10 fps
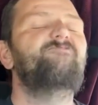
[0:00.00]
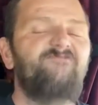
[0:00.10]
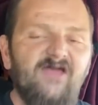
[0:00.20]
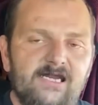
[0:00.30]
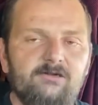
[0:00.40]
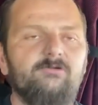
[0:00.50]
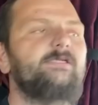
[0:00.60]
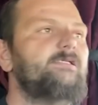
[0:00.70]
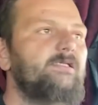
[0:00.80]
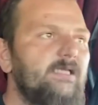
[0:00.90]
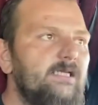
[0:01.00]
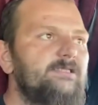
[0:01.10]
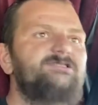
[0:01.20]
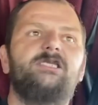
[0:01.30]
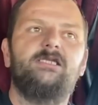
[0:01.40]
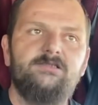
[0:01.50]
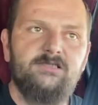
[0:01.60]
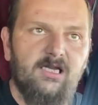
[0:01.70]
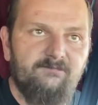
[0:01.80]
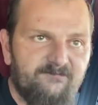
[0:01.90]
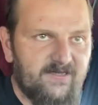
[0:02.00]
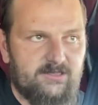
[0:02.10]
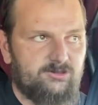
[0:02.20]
Very to fix.